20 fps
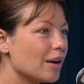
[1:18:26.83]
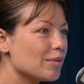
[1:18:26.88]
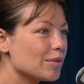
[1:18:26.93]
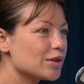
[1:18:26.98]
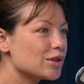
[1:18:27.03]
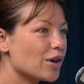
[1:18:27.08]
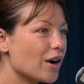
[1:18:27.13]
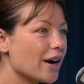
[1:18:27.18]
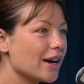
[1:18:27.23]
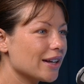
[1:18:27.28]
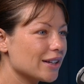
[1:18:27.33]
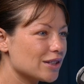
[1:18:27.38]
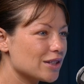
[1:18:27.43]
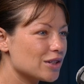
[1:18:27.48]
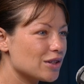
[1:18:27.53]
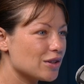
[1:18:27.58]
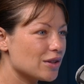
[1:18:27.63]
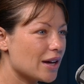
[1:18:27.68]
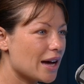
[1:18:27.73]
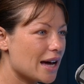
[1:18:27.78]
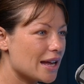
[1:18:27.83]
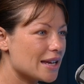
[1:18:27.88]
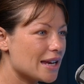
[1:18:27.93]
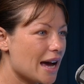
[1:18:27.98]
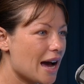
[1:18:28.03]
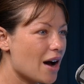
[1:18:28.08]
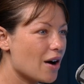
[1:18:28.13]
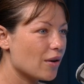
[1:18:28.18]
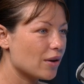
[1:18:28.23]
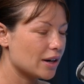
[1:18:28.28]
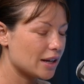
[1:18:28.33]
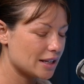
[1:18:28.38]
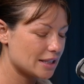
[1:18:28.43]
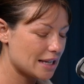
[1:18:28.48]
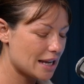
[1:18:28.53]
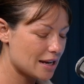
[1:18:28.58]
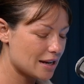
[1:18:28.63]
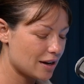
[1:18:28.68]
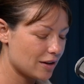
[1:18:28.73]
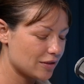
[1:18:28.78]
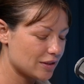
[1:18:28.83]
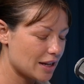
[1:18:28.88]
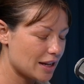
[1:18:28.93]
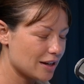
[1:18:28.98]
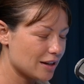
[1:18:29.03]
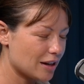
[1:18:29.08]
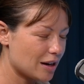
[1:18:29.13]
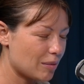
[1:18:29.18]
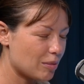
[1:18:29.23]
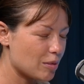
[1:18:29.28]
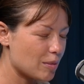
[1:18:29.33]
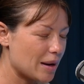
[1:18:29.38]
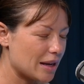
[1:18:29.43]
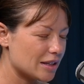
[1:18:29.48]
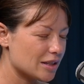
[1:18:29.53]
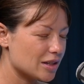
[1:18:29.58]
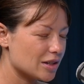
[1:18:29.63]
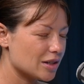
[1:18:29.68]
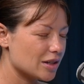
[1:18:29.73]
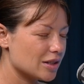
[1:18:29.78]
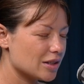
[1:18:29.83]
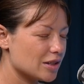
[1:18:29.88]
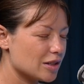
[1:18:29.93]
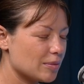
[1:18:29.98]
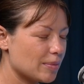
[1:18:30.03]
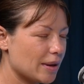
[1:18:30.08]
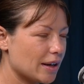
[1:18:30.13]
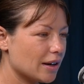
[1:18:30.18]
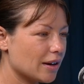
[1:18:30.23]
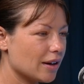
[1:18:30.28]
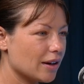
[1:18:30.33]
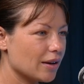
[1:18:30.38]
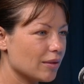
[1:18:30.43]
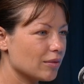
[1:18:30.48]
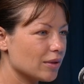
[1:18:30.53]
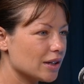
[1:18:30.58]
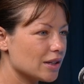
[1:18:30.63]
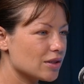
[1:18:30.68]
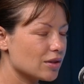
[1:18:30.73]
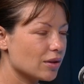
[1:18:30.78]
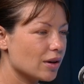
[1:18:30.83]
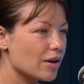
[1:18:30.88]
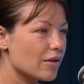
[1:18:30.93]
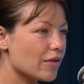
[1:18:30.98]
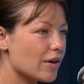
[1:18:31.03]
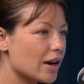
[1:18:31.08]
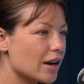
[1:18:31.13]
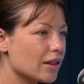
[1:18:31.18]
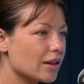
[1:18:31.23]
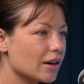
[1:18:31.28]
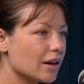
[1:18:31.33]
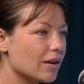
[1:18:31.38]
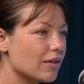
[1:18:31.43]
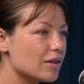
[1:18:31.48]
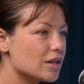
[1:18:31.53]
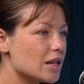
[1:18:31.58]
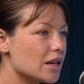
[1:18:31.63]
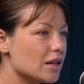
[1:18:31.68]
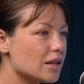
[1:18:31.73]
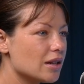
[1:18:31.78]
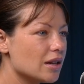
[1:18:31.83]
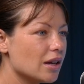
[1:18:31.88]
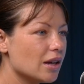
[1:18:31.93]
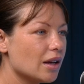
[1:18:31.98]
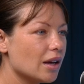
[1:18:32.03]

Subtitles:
I'm trying to do that now, and I've sent a couple messages just being like, I'm really sorry for anything I ever did